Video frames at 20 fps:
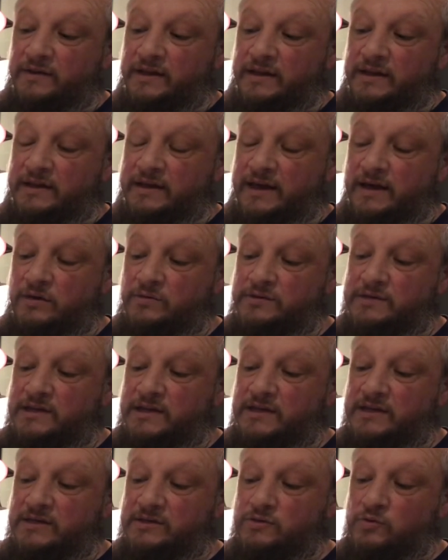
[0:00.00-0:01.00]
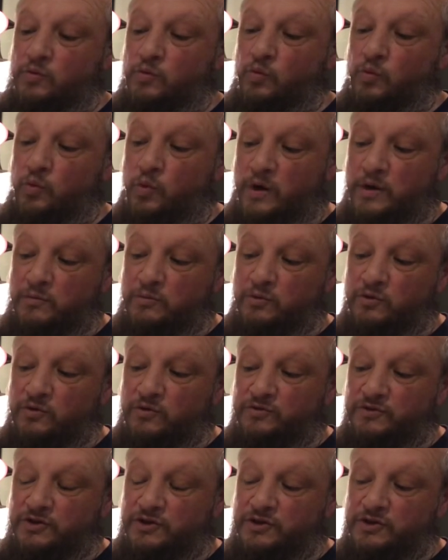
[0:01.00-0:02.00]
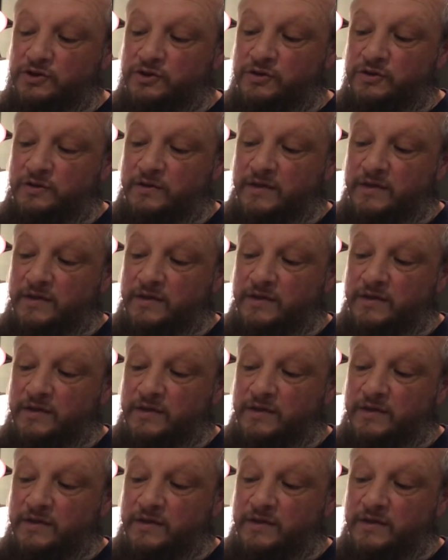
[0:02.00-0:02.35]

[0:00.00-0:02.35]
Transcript: it counts as one move to turn